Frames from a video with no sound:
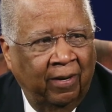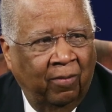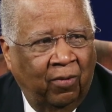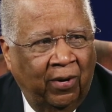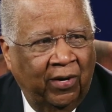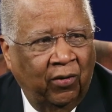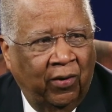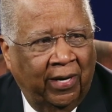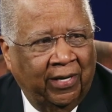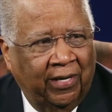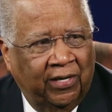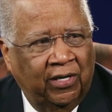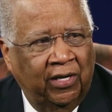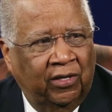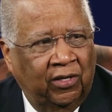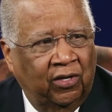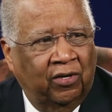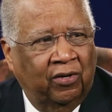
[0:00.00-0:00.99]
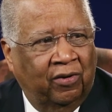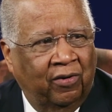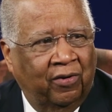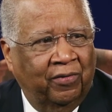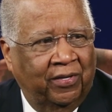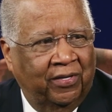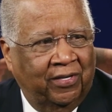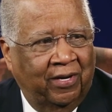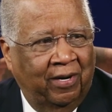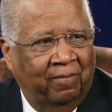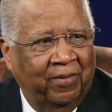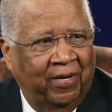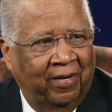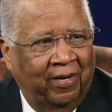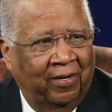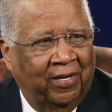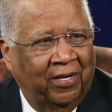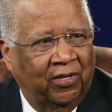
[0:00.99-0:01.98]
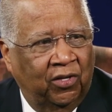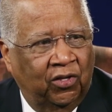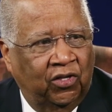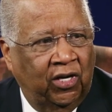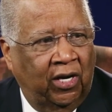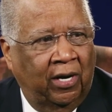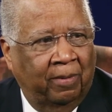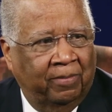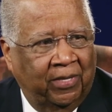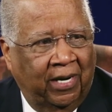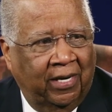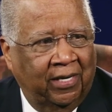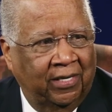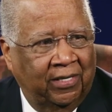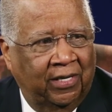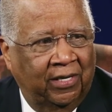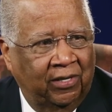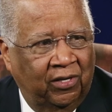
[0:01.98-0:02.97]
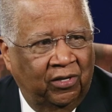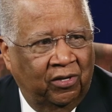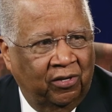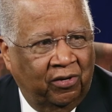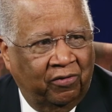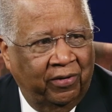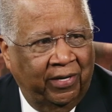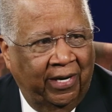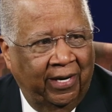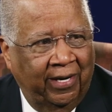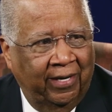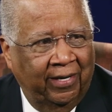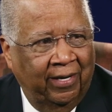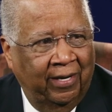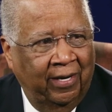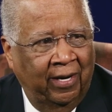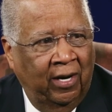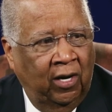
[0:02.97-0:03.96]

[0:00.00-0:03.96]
why do I continue to grow this company? Look at the jobs I continue to create.